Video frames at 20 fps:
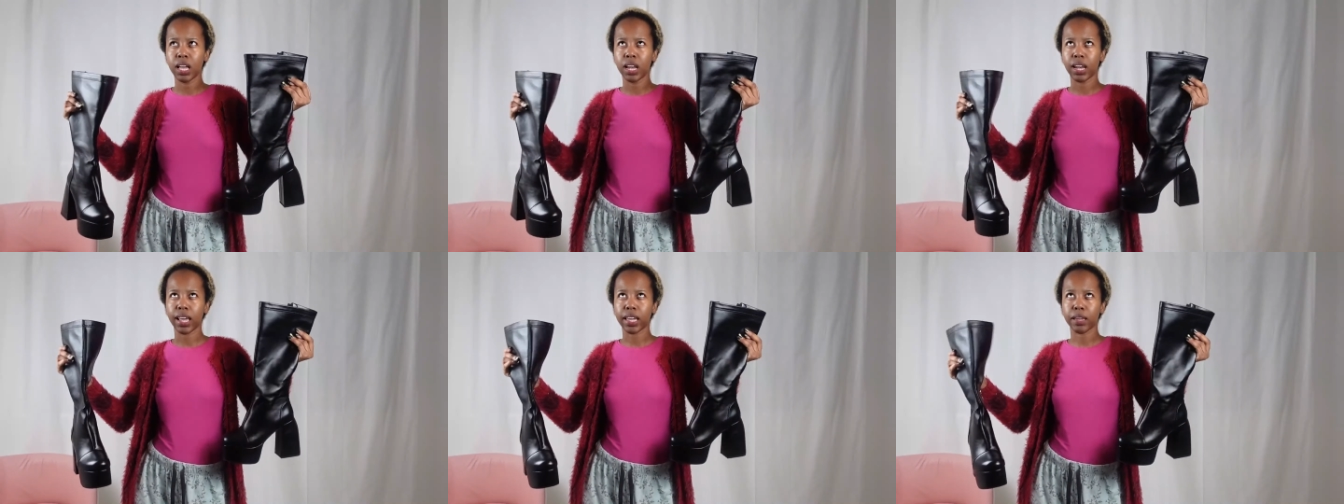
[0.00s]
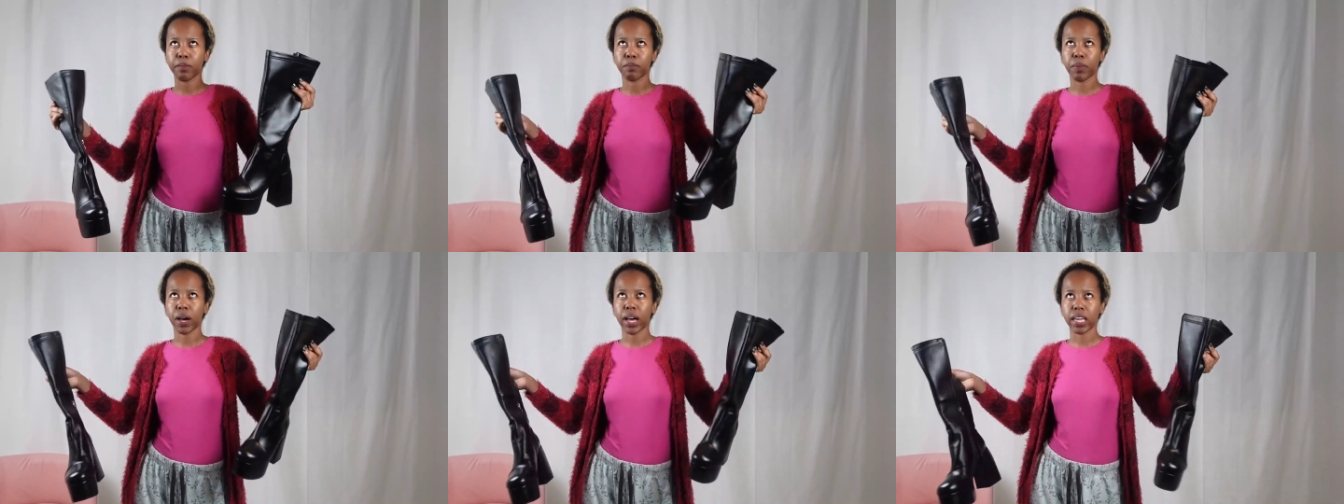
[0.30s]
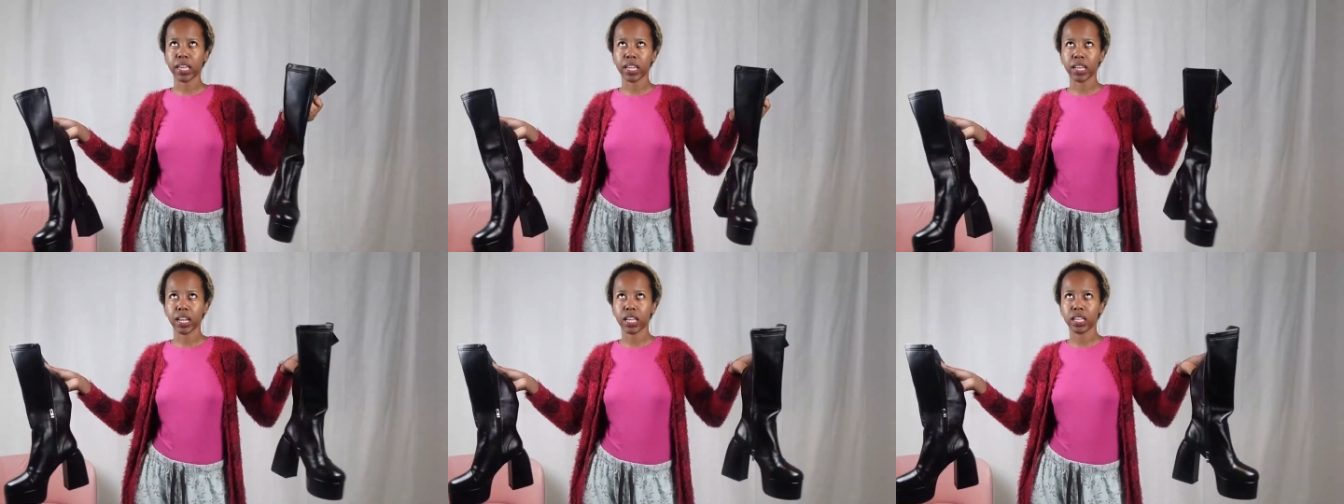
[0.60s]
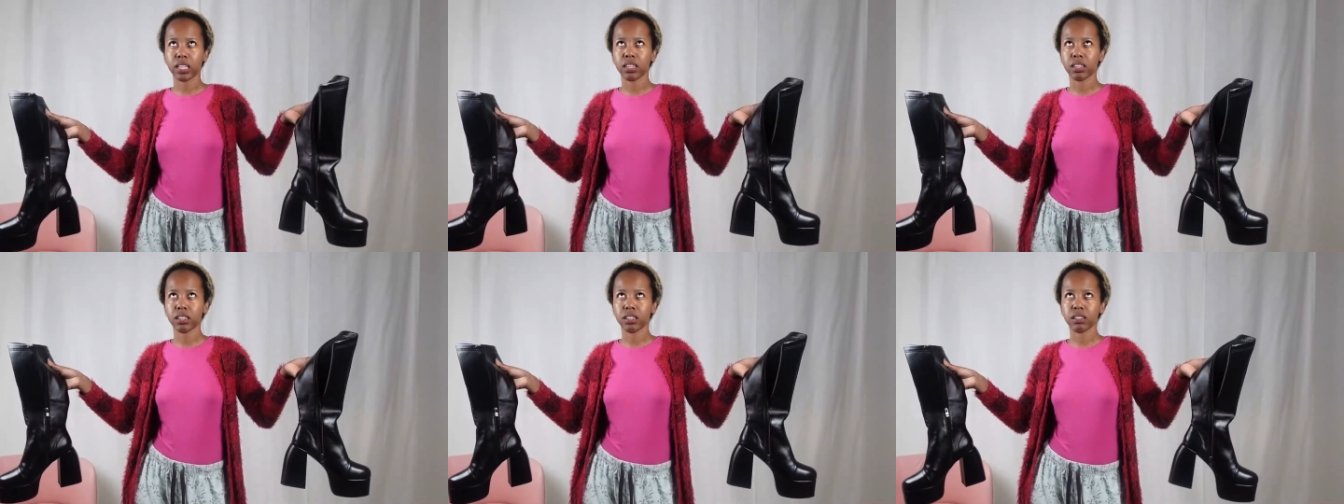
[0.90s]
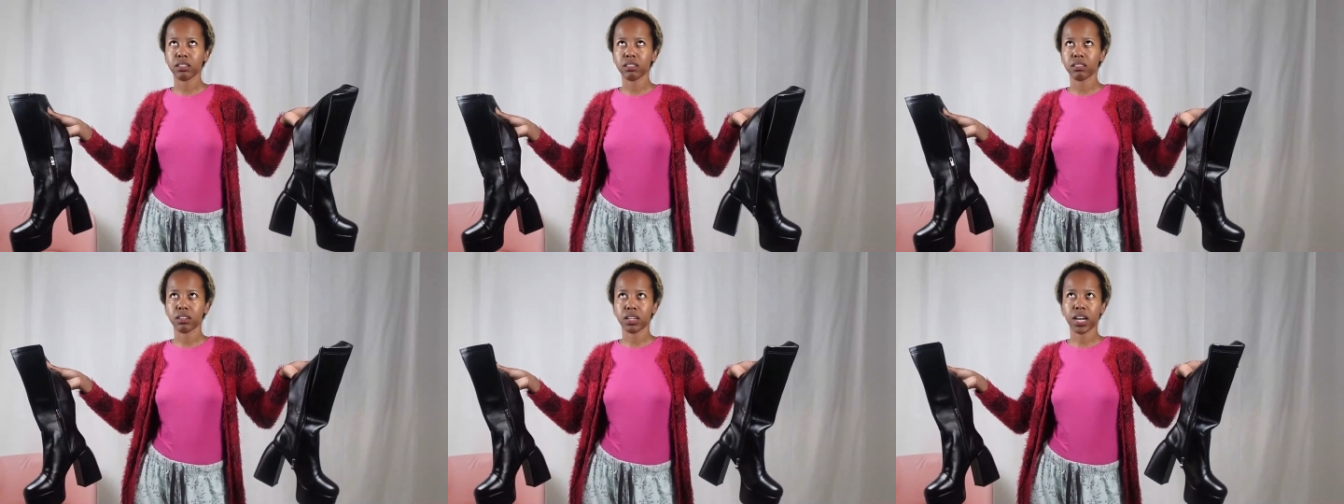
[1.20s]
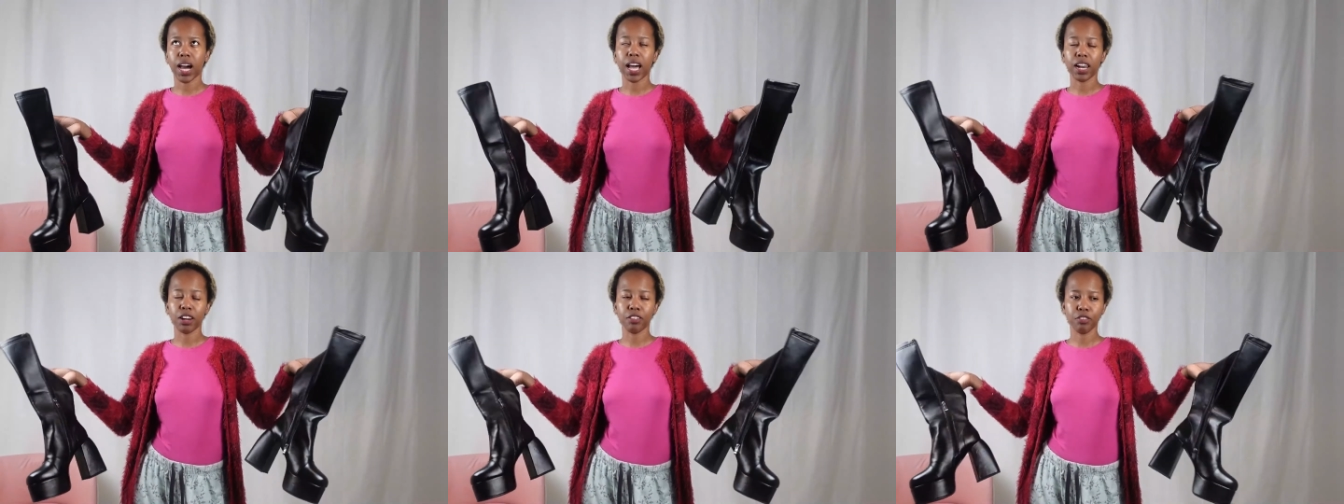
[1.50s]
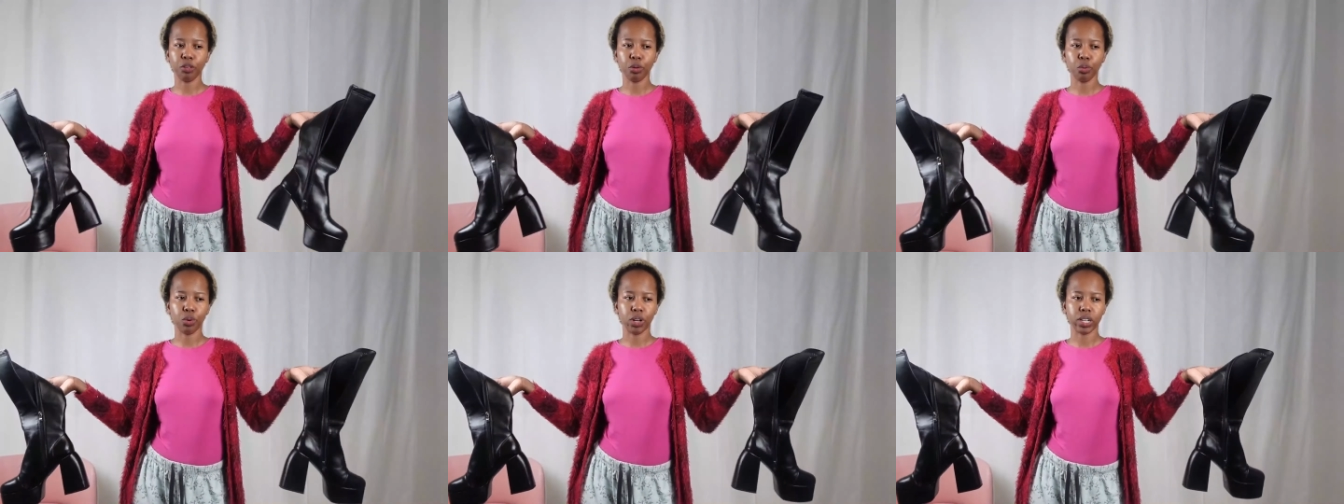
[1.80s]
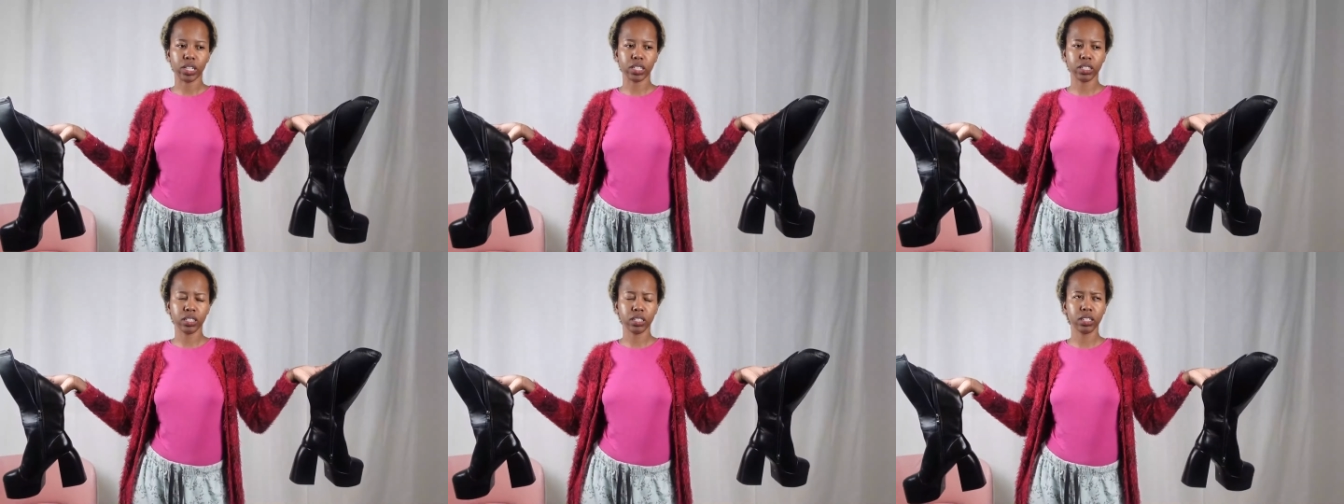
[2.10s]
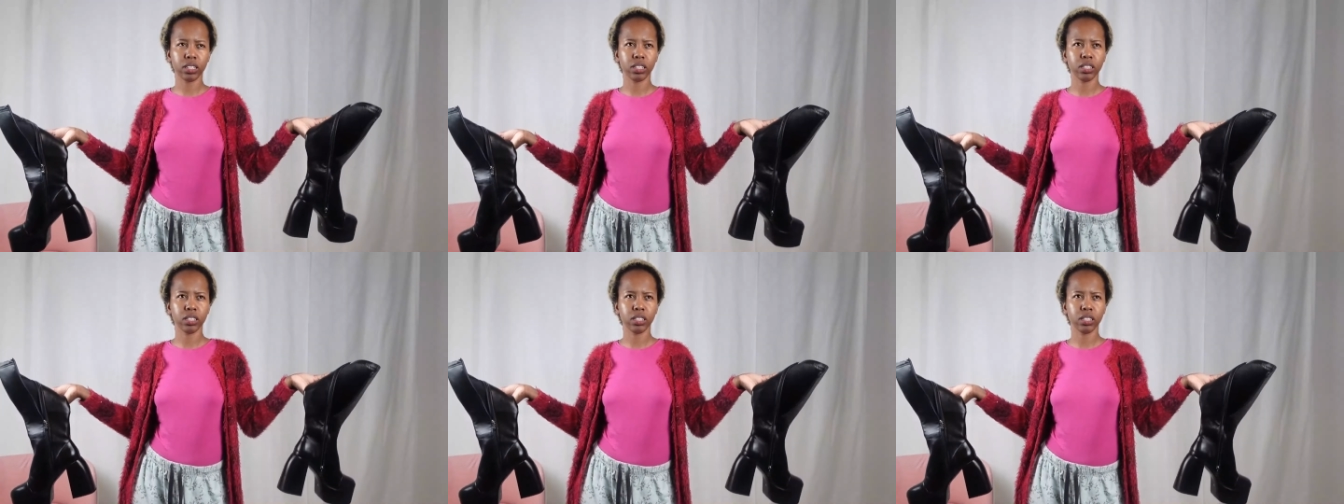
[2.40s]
like buying like a colorful one.